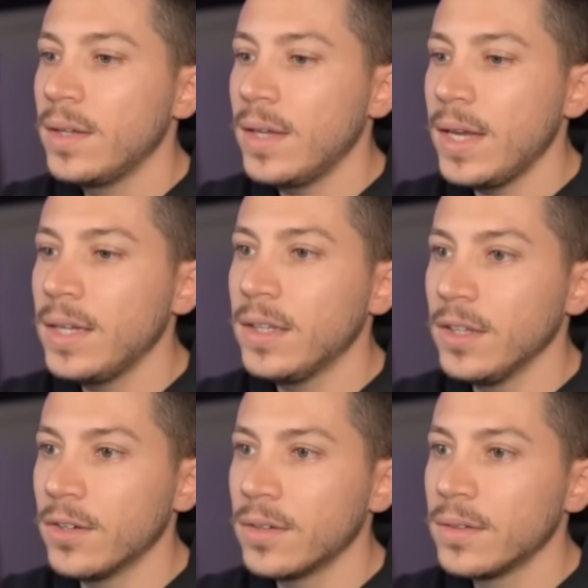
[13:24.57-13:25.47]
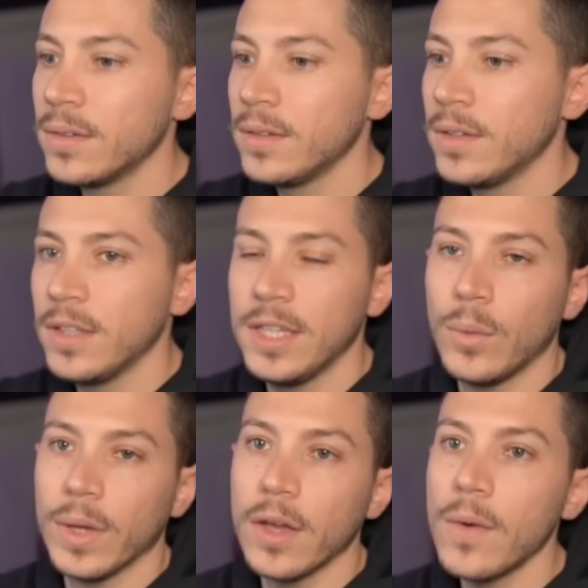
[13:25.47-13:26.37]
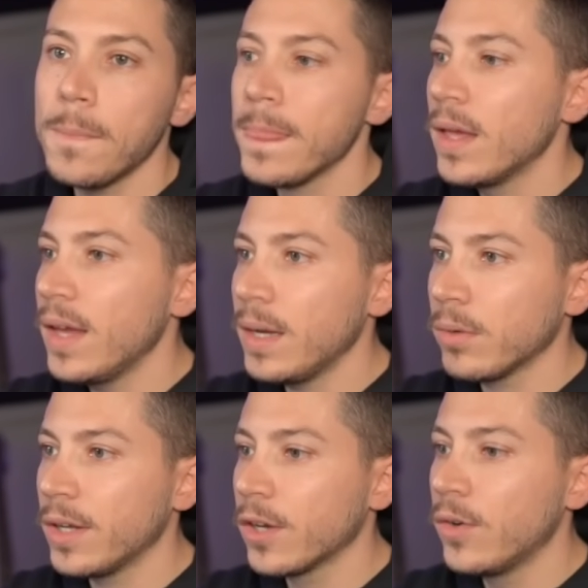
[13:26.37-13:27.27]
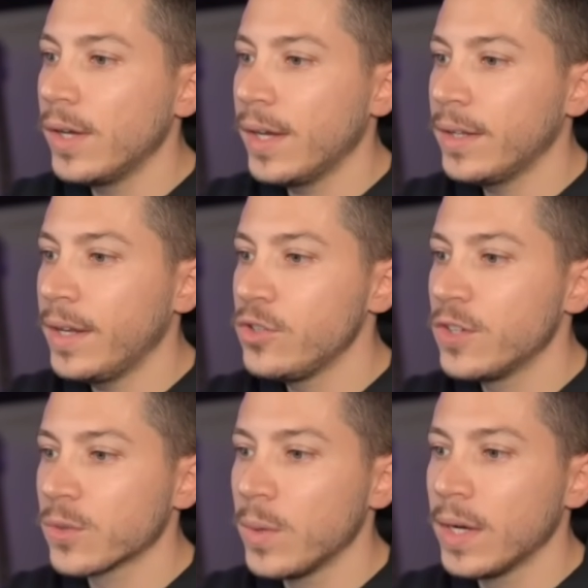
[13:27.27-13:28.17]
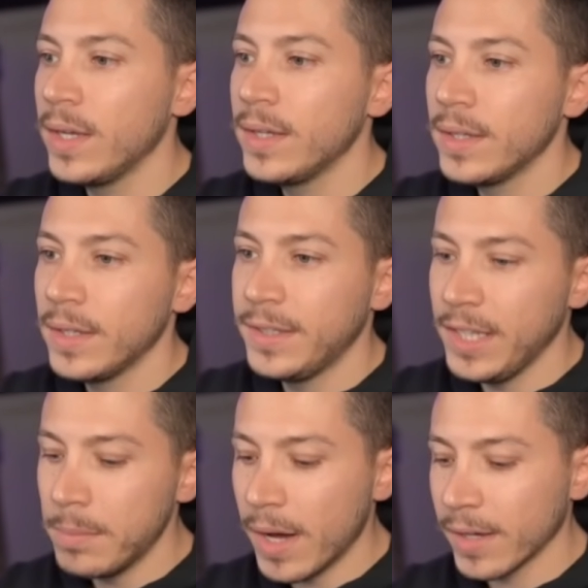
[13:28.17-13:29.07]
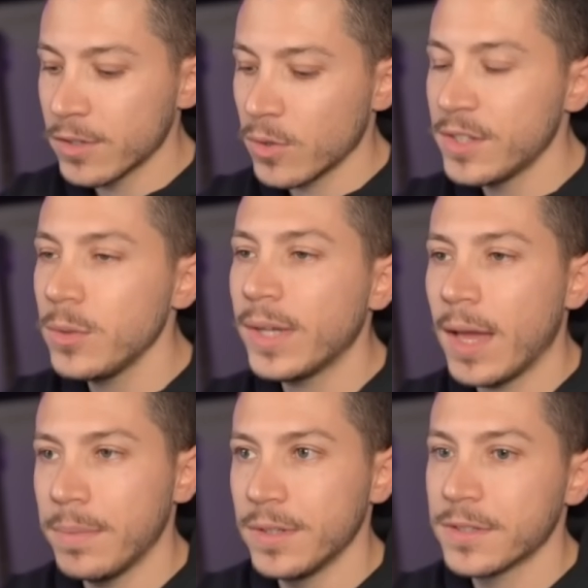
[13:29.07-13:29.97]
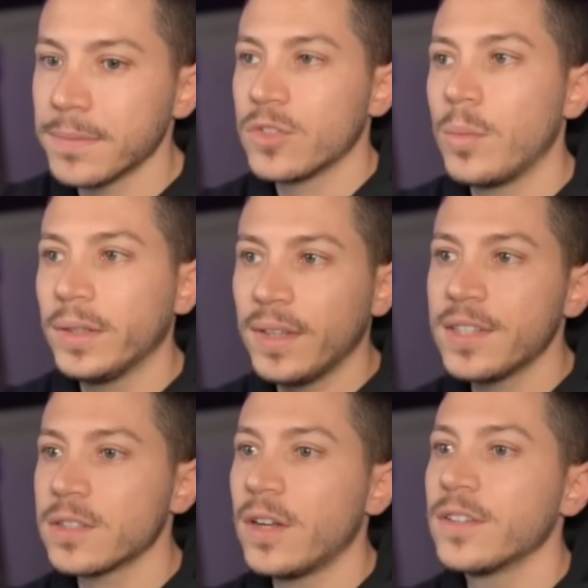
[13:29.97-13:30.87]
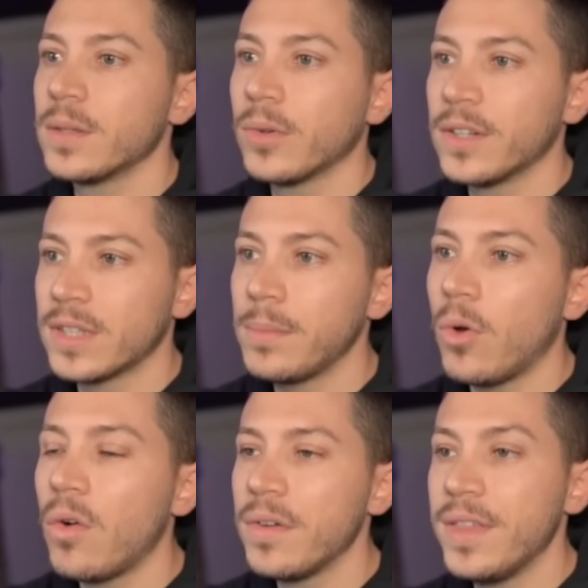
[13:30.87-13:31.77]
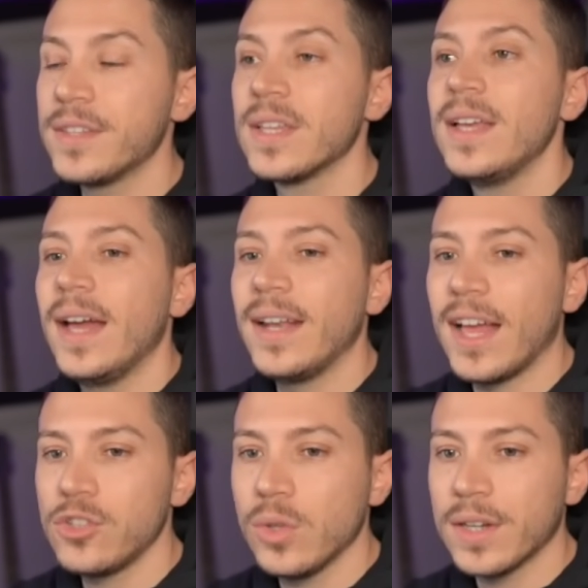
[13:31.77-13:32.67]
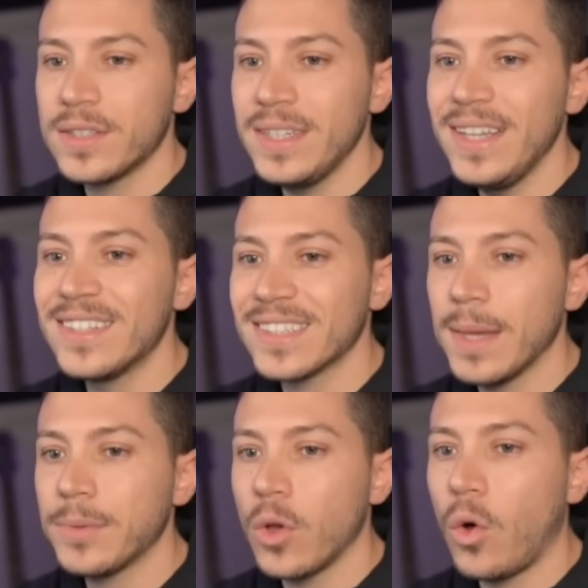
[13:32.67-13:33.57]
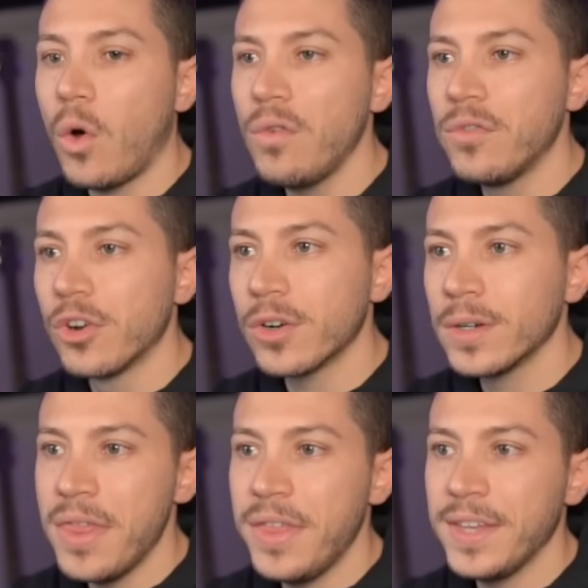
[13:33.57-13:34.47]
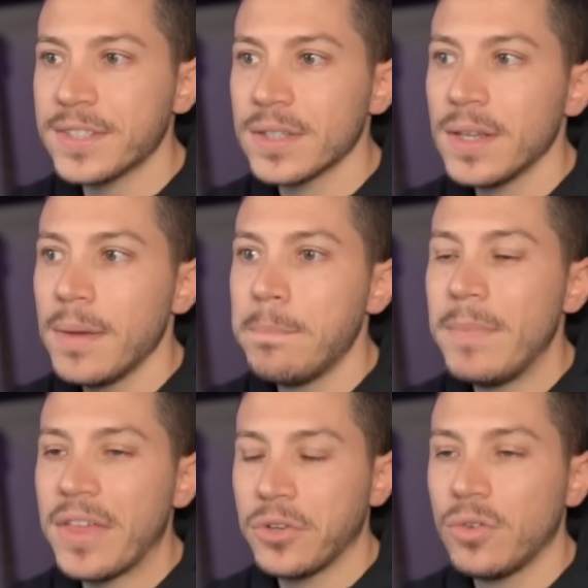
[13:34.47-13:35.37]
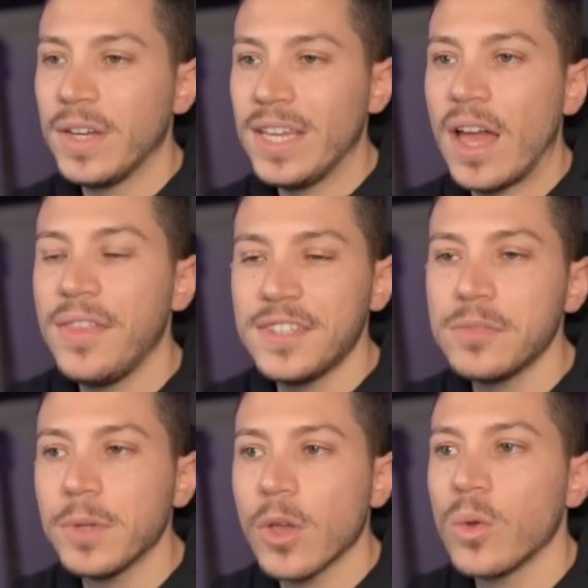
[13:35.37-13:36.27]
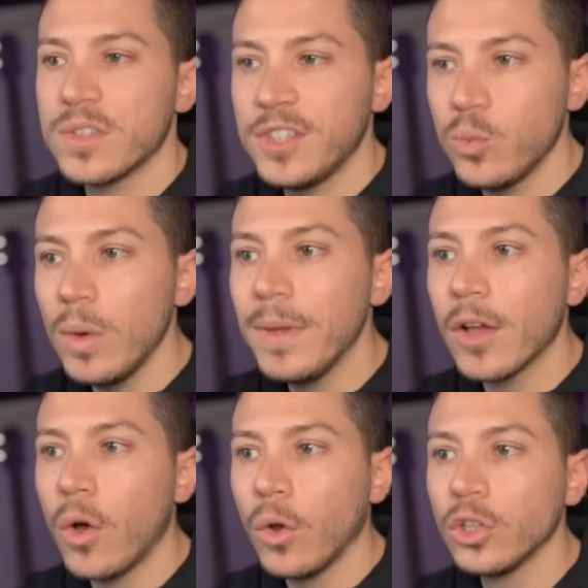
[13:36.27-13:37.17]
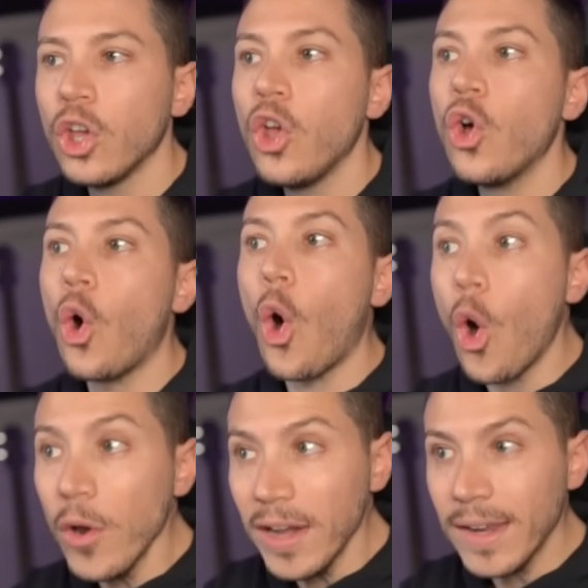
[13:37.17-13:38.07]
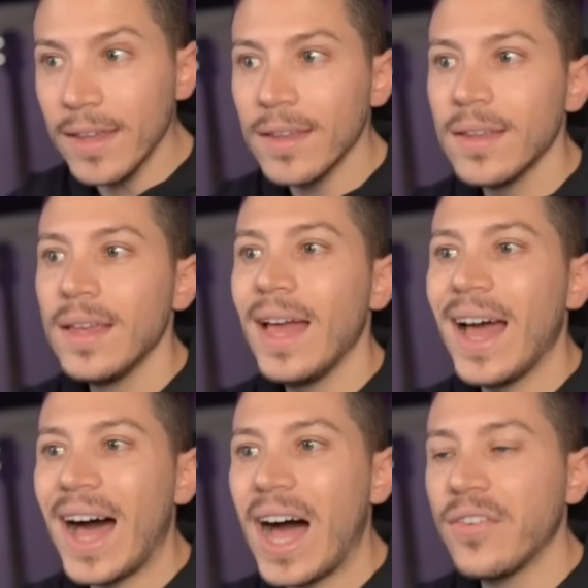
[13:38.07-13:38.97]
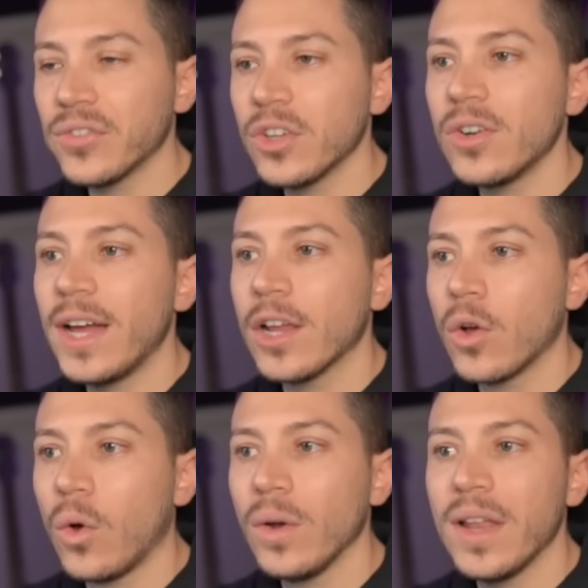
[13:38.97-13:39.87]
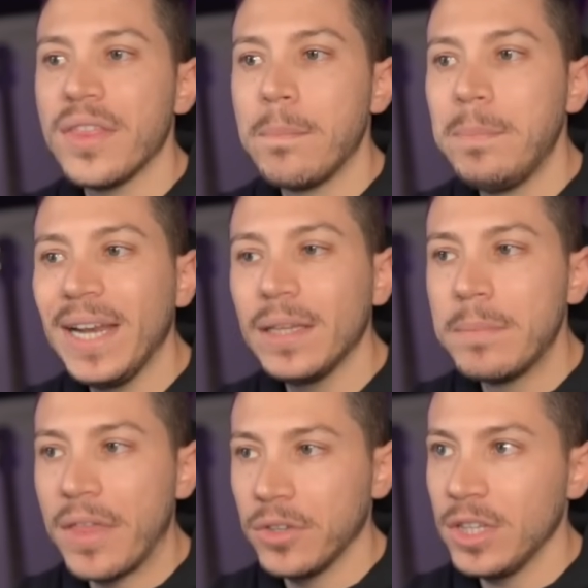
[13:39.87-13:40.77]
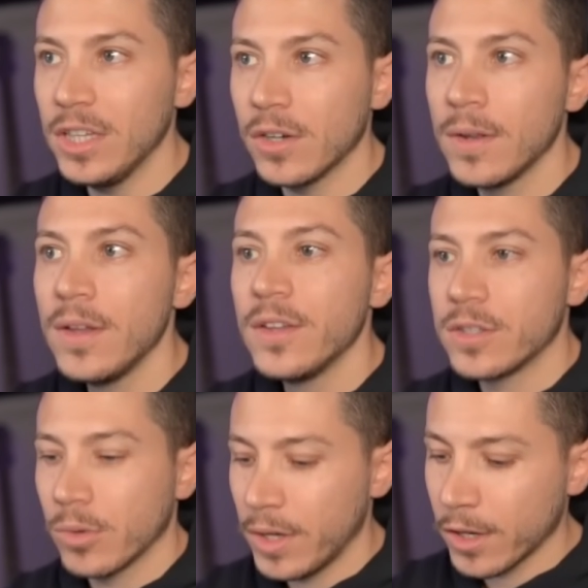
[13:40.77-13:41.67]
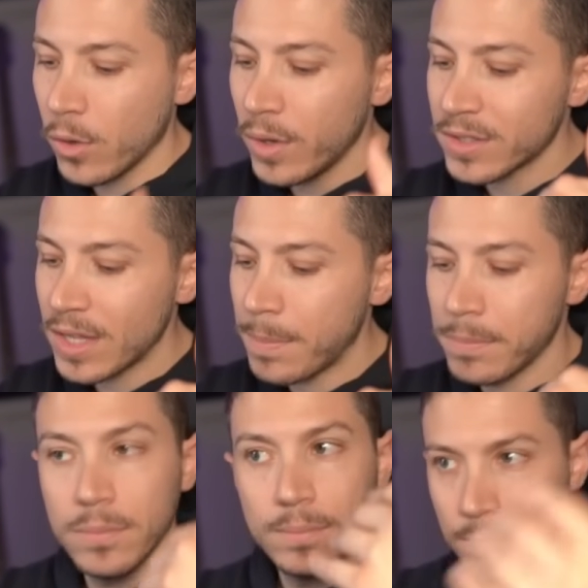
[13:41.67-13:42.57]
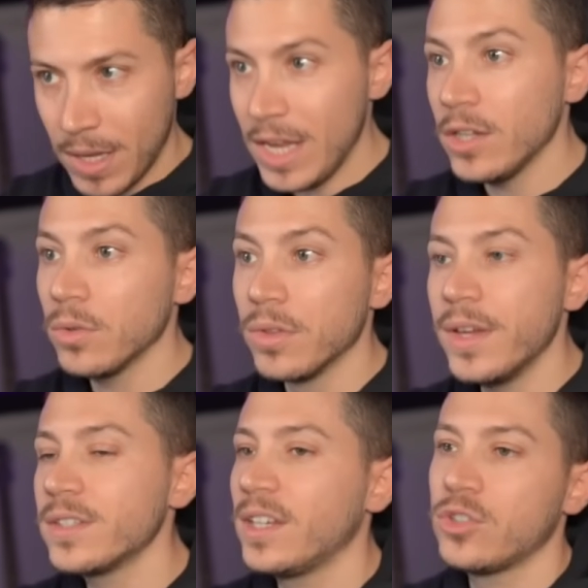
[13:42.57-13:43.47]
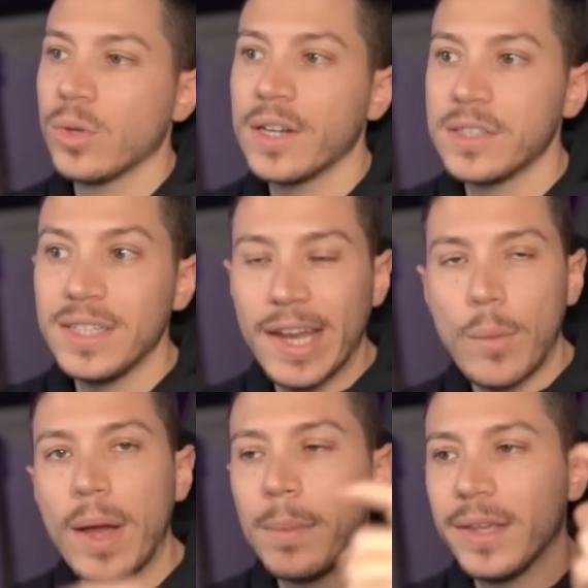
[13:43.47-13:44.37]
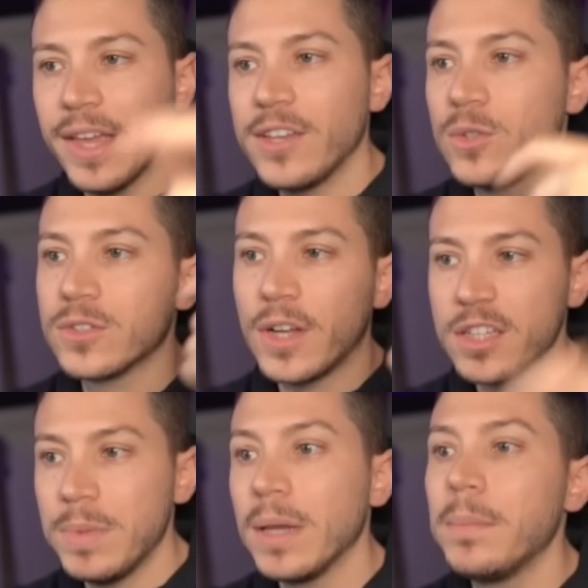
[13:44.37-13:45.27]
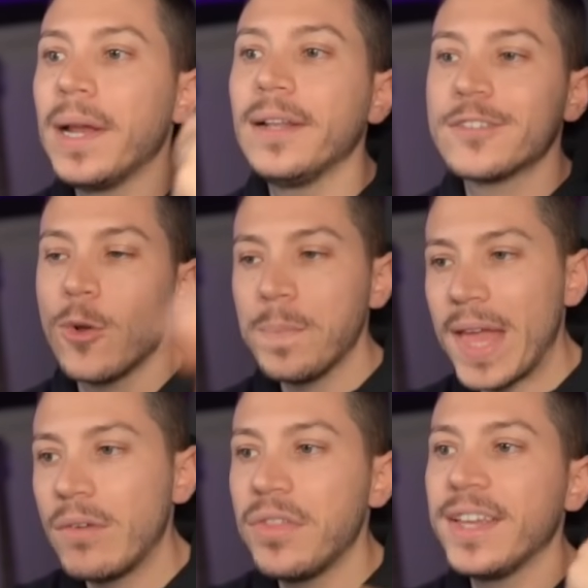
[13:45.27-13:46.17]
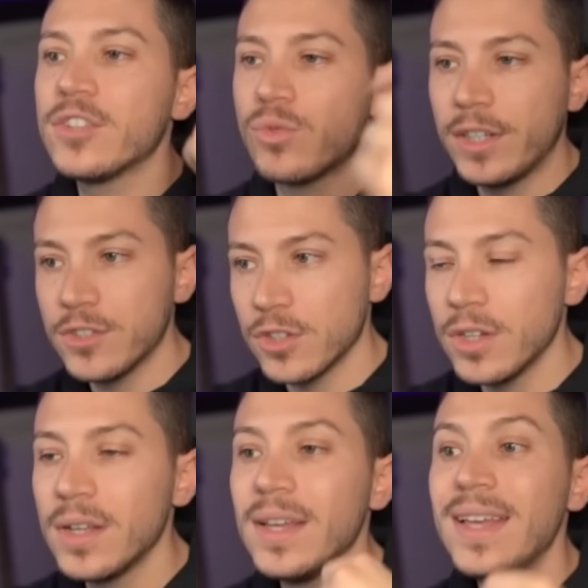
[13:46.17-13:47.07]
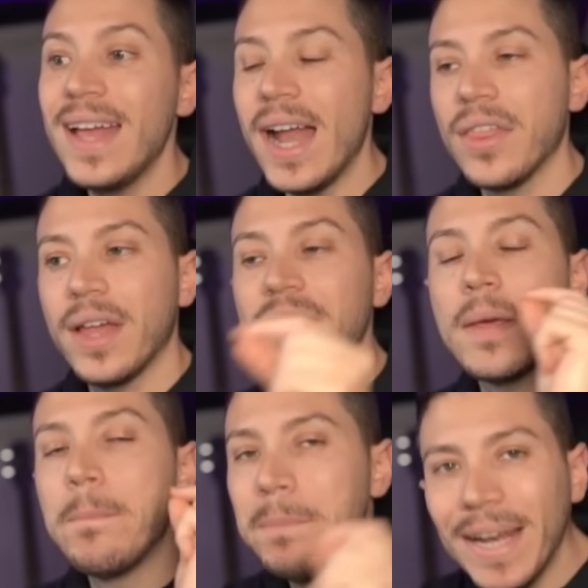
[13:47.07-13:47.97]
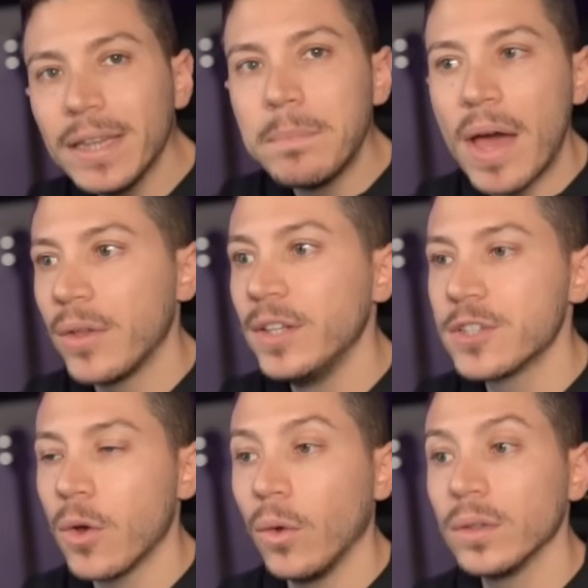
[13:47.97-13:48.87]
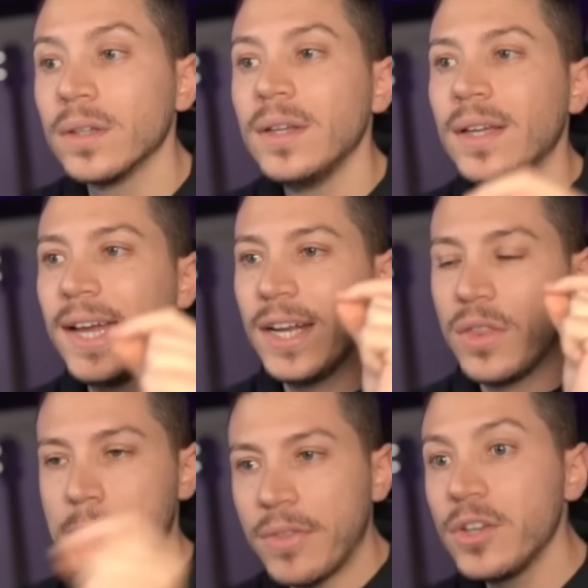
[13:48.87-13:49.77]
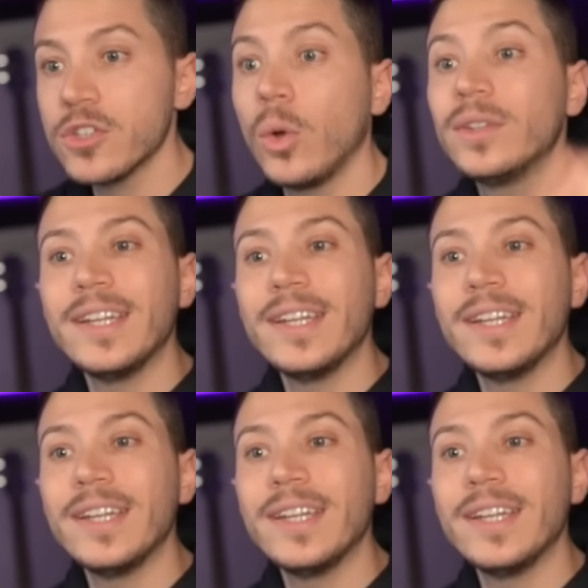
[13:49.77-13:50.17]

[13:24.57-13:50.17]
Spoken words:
And here we go. And I'm going to go ahead and just quickly debug it. So let's see what happens. So my test starts. I'm going to step over this. And as you can see, it skipped over this method over here. This is because this will be called only after I call the build method here. So we're going to go and step into this. And as you can see, now my application starts being built. So everything is registered. And then the build method is called. And now the method is called.